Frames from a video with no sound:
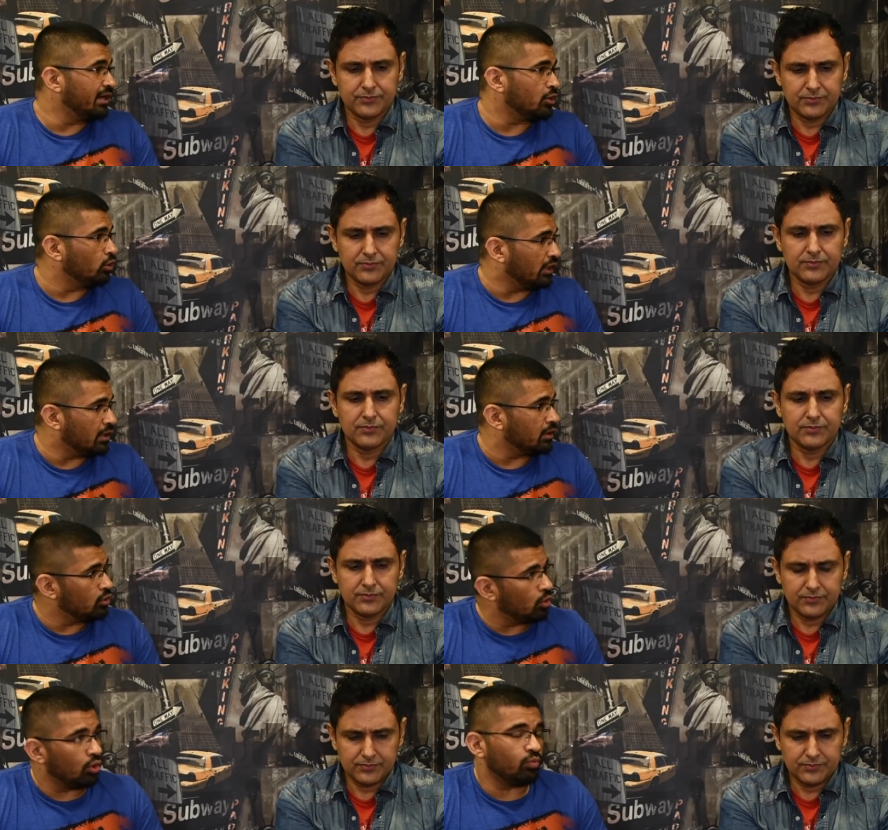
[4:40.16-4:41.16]
Speaker 1: that you're taking.
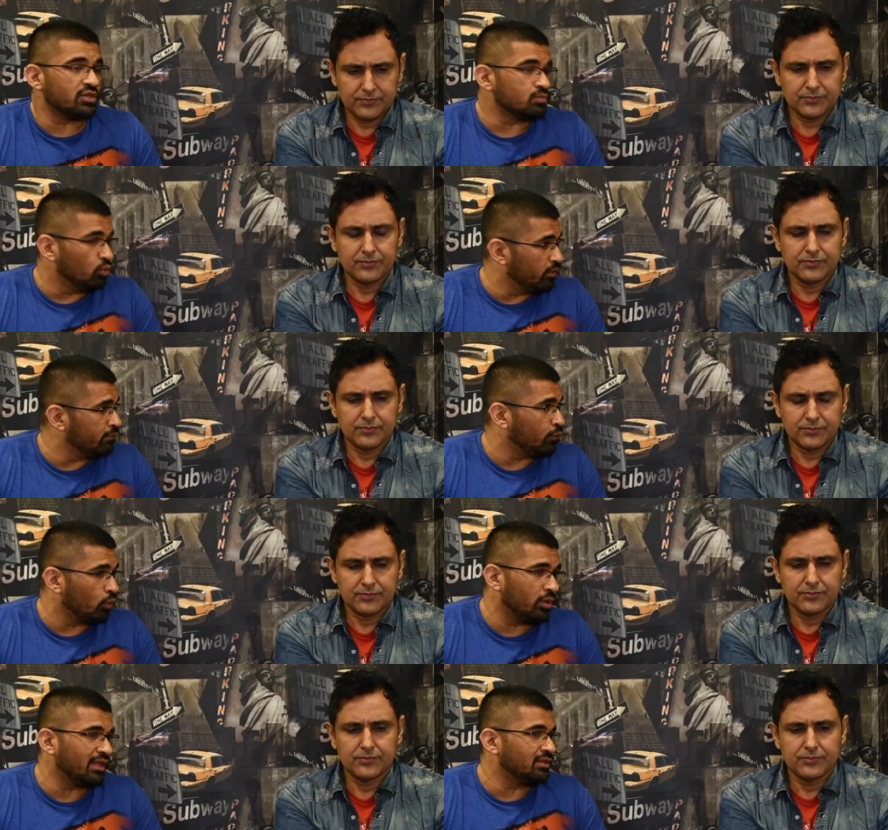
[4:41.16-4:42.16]
You're always moving
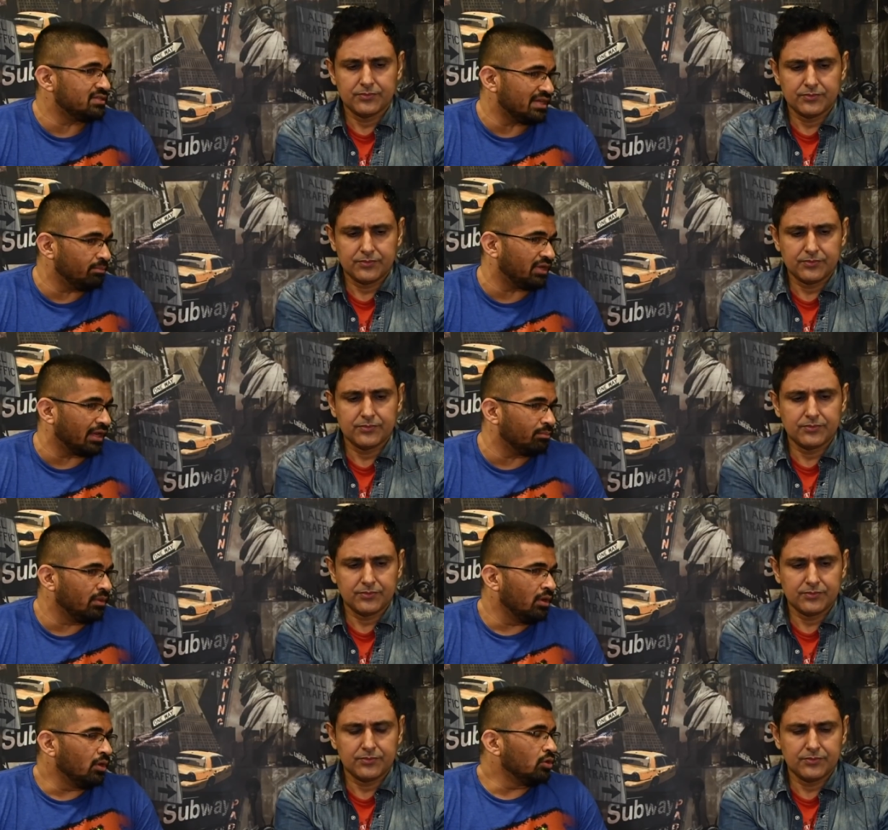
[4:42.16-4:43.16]
forward at the same time.
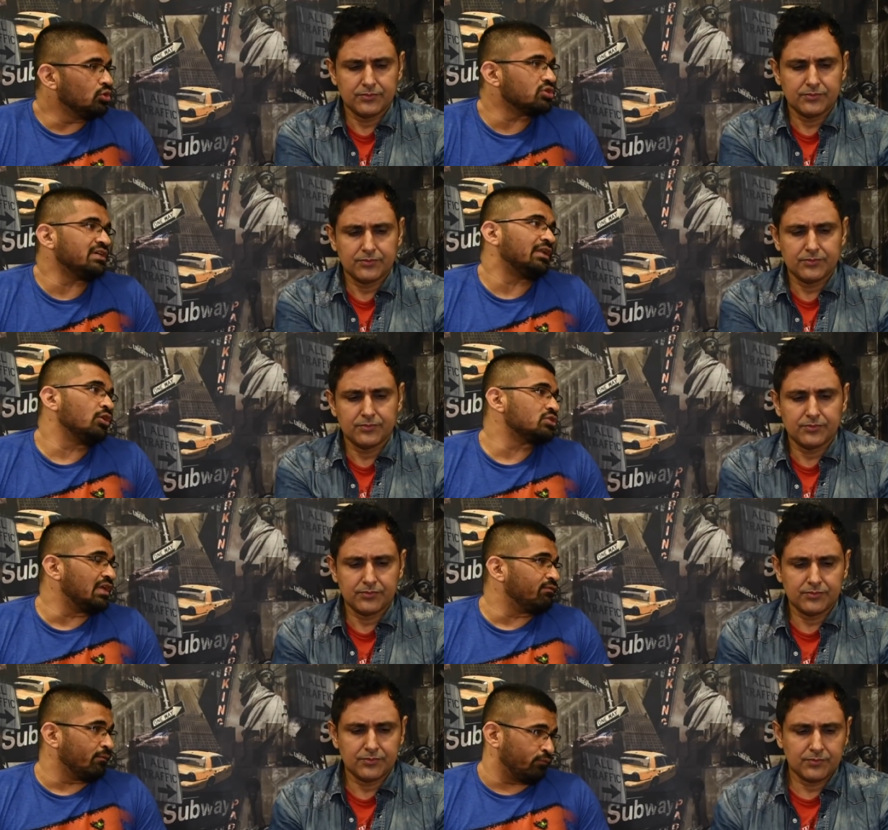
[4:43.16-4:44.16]
You're setting
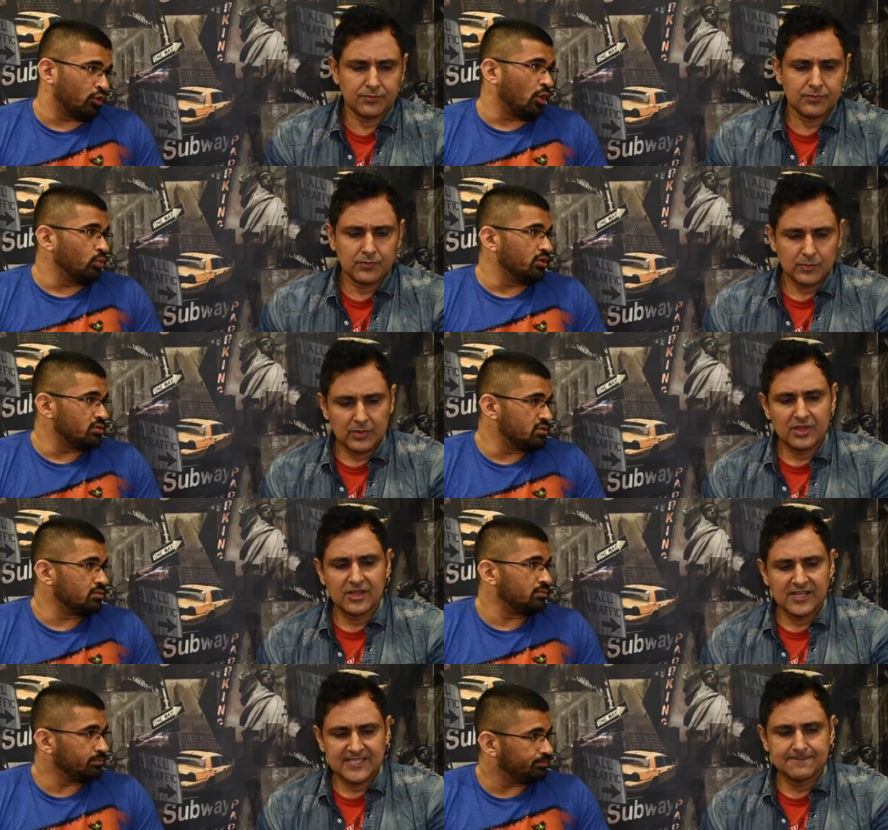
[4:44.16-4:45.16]
yourself up for counters.
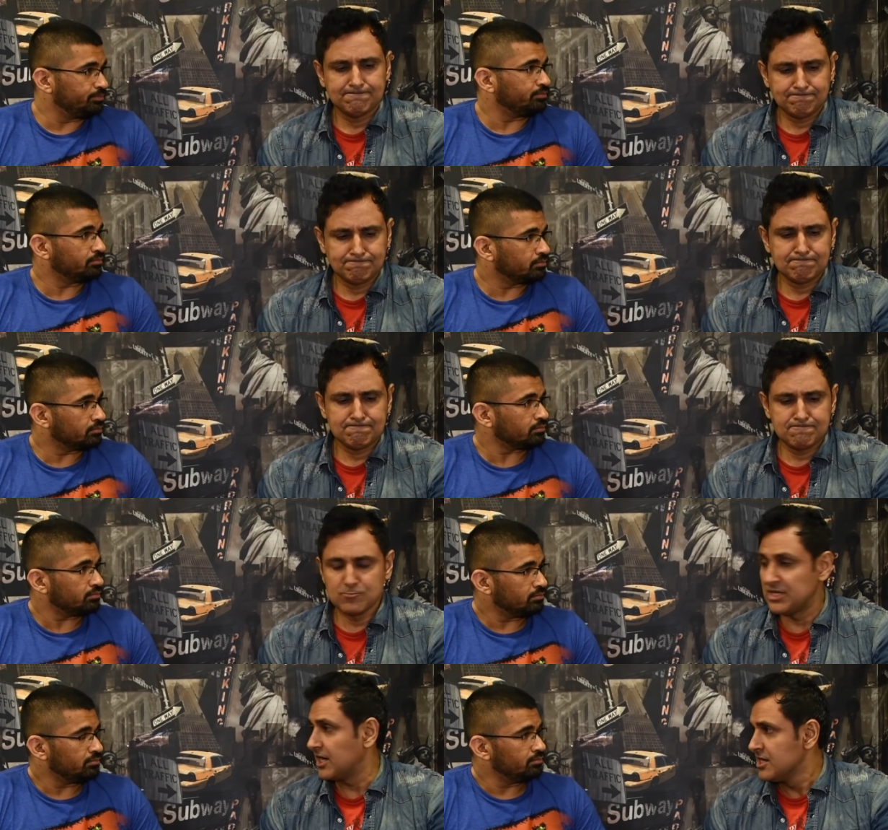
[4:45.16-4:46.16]

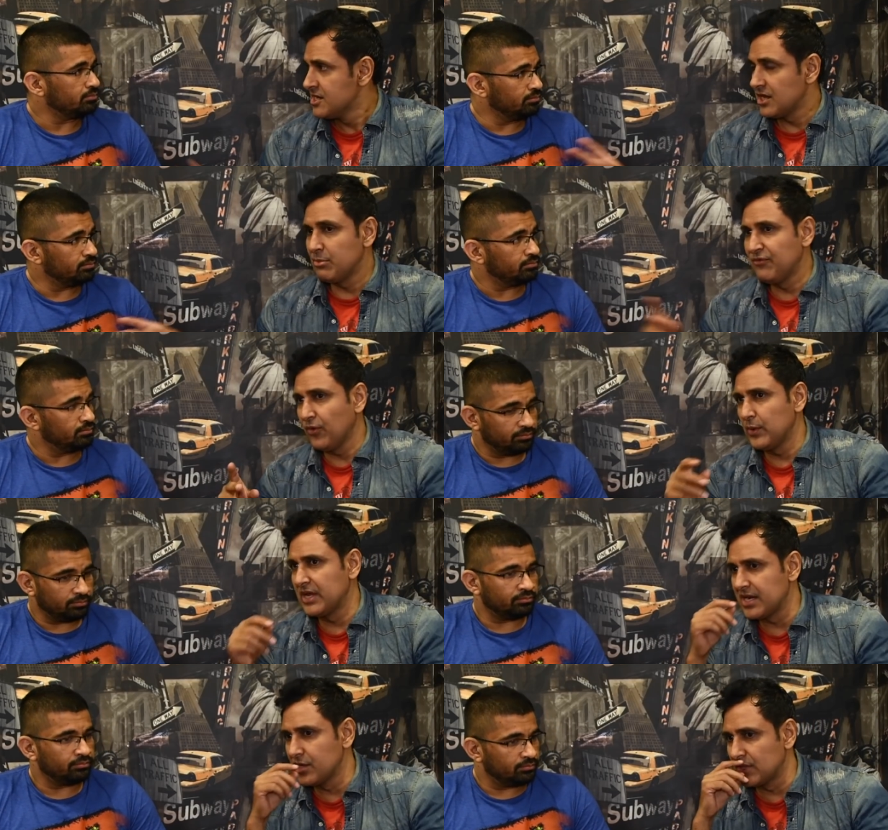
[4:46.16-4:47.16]
Speaker 2: Yeah. Now, before we
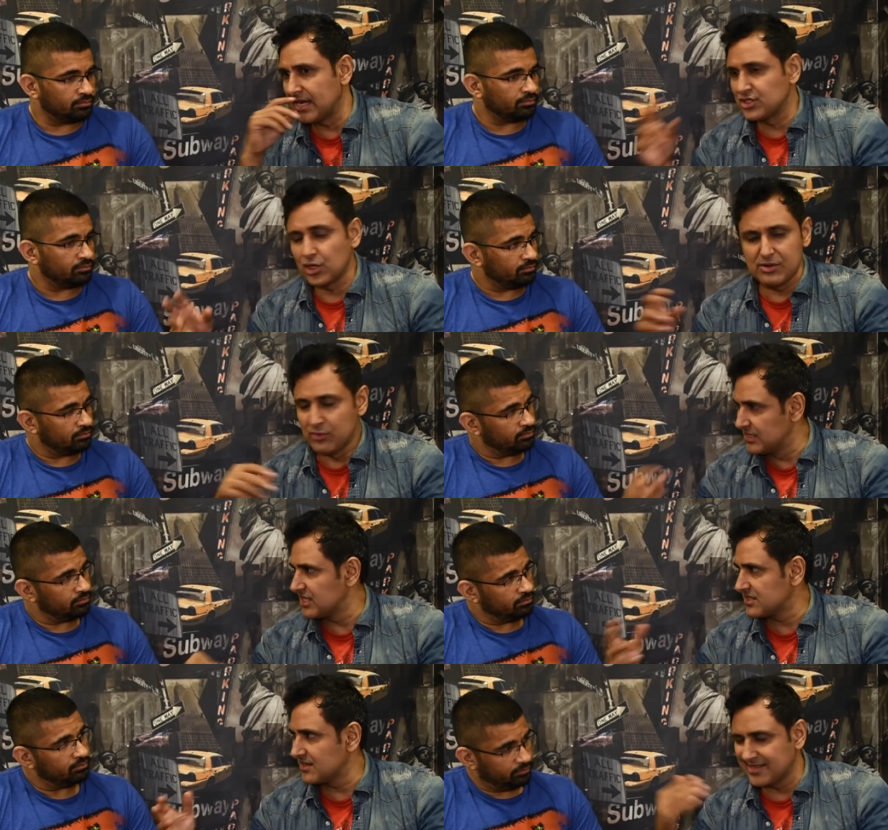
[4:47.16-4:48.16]
get into that, sorry, we'll
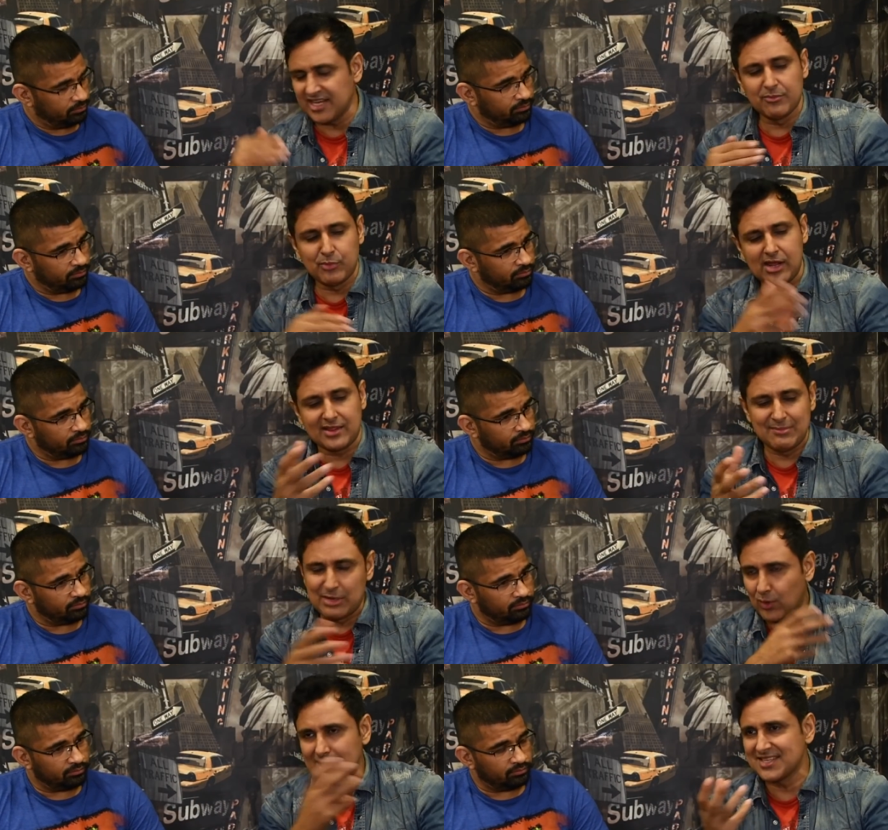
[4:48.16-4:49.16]
just take a break. Taman
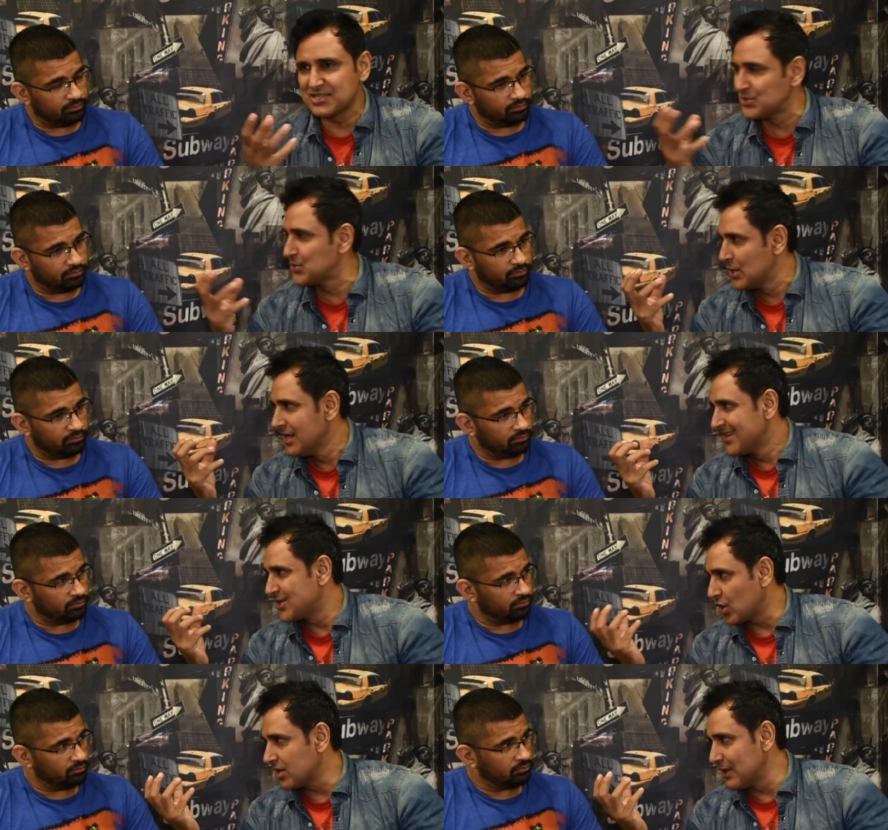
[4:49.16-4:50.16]
wants us to
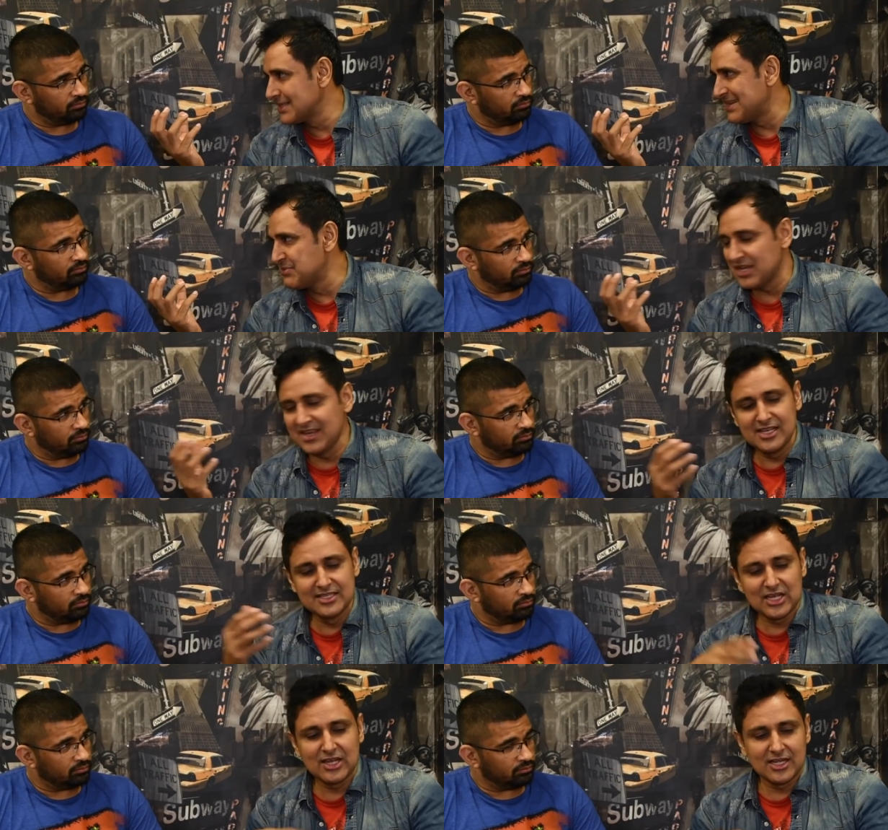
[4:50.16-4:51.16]
talk about something is
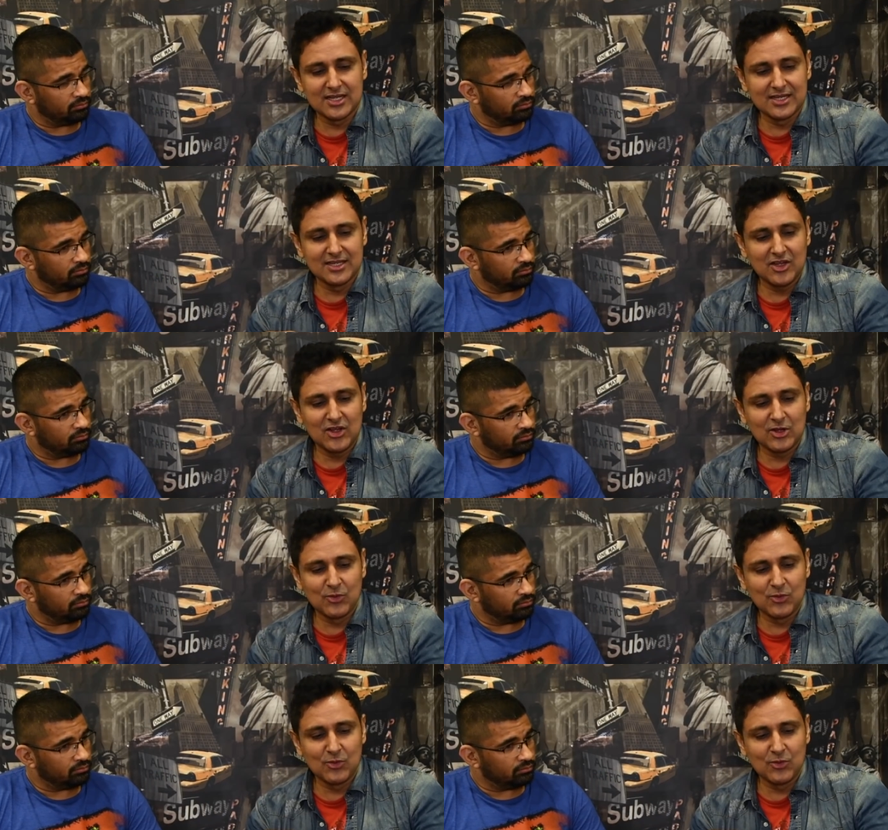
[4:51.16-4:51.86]
uh, uh, uh, uh